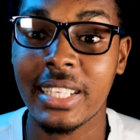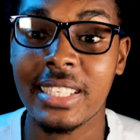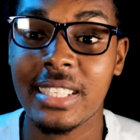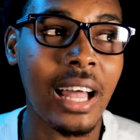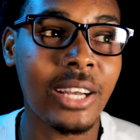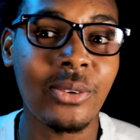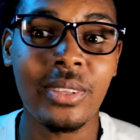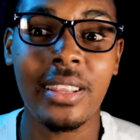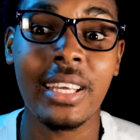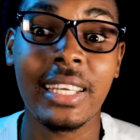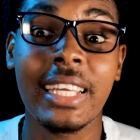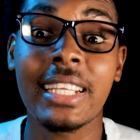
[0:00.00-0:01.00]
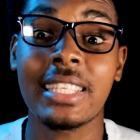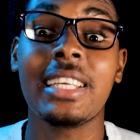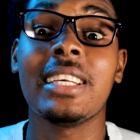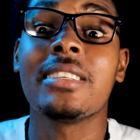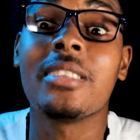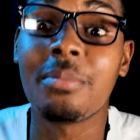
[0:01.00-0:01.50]
It's, I don't think, it
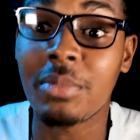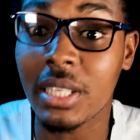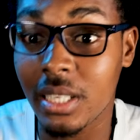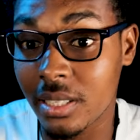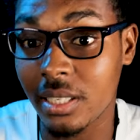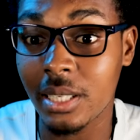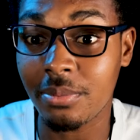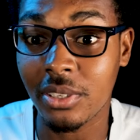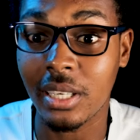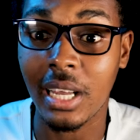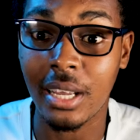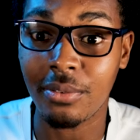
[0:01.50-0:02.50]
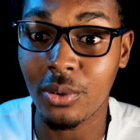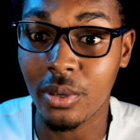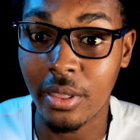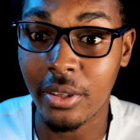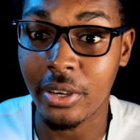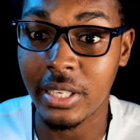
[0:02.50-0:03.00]
is the biggest leap for the
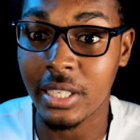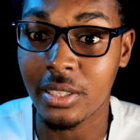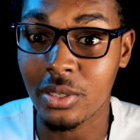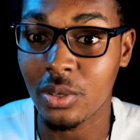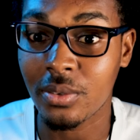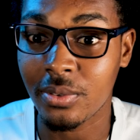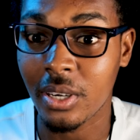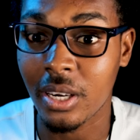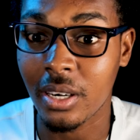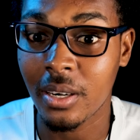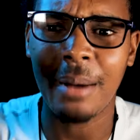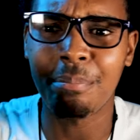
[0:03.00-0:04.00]
iPhone 13 so far.